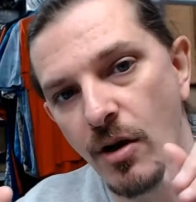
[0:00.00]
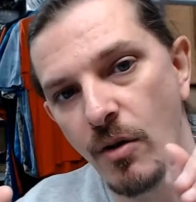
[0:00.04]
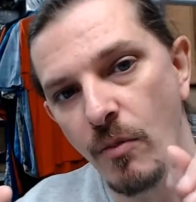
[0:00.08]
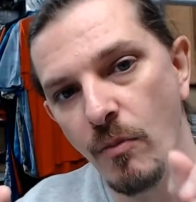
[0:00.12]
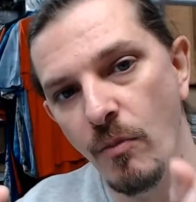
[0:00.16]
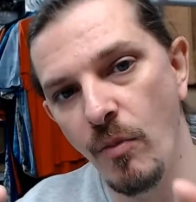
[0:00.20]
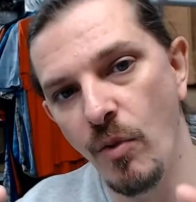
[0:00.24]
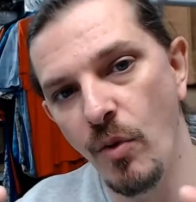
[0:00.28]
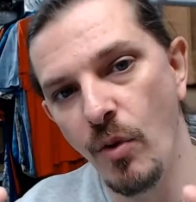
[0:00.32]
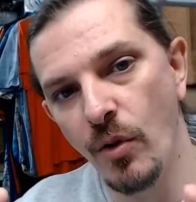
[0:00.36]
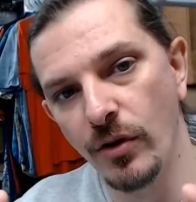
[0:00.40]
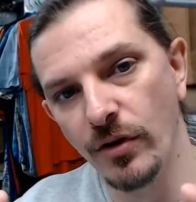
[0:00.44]

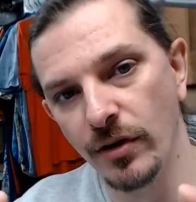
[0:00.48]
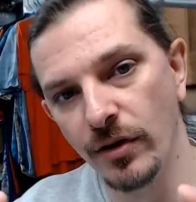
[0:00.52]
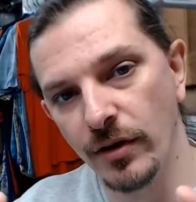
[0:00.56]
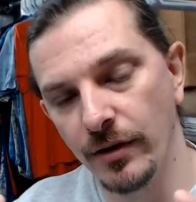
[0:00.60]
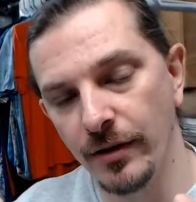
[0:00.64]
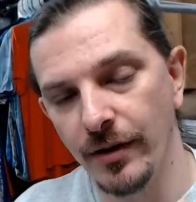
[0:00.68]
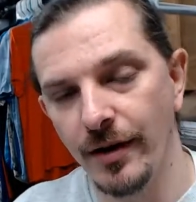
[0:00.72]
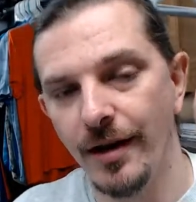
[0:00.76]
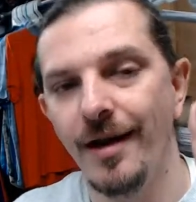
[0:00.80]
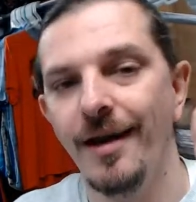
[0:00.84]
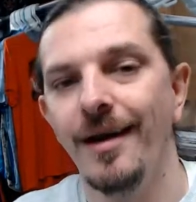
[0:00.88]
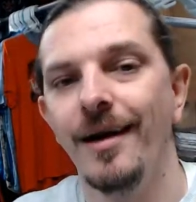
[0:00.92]
mortar.
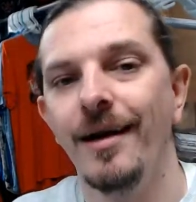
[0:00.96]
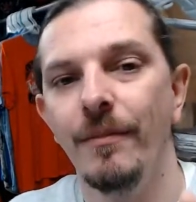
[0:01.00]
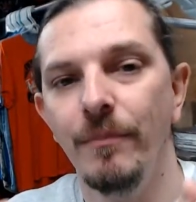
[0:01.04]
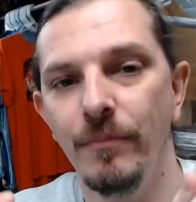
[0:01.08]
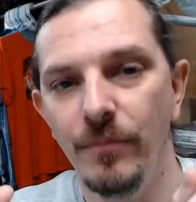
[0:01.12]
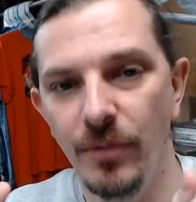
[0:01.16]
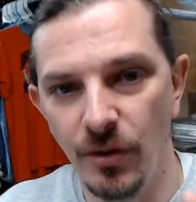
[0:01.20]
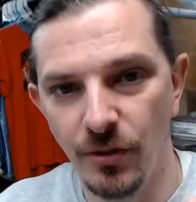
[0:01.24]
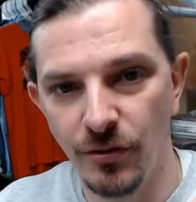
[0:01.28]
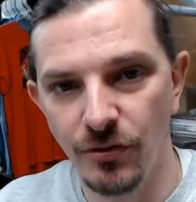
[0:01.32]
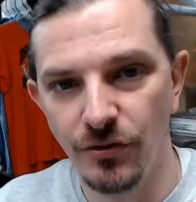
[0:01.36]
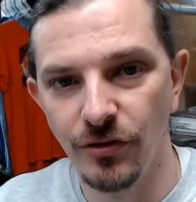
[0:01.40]

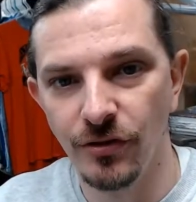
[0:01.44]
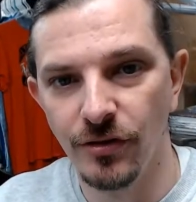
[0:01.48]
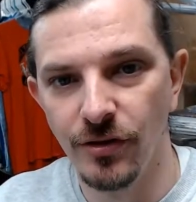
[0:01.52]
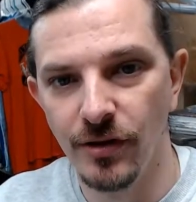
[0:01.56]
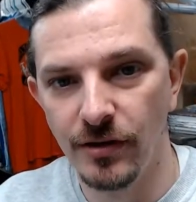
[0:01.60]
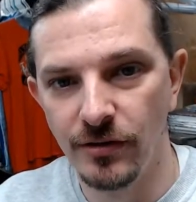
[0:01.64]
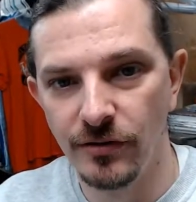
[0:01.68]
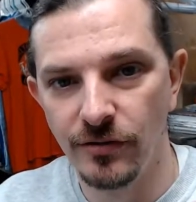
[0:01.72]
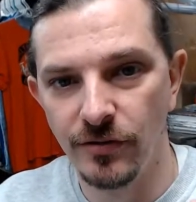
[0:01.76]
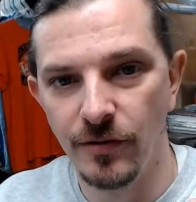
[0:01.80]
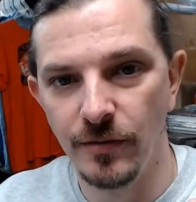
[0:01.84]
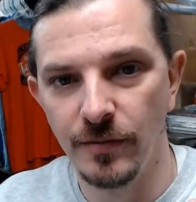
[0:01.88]
Build your
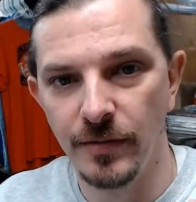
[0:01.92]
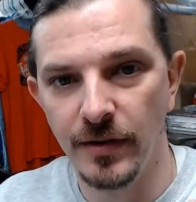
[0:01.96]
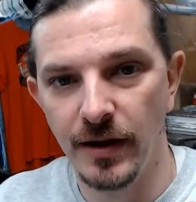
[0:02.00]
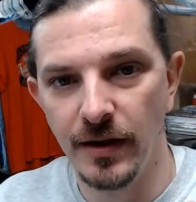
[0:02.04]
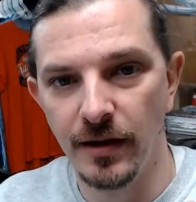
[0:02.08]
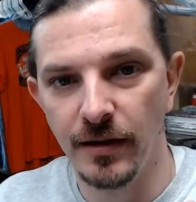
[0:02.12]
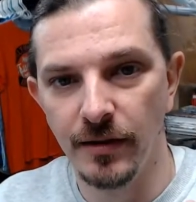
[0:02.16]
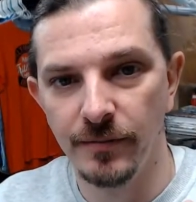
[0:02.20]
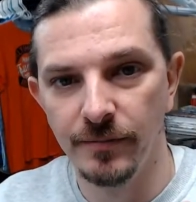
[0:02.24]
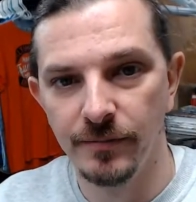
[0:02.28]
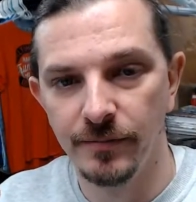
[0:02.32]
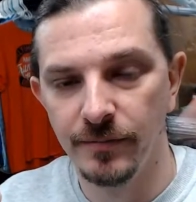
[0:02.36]
list from
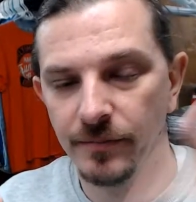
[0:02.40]
there.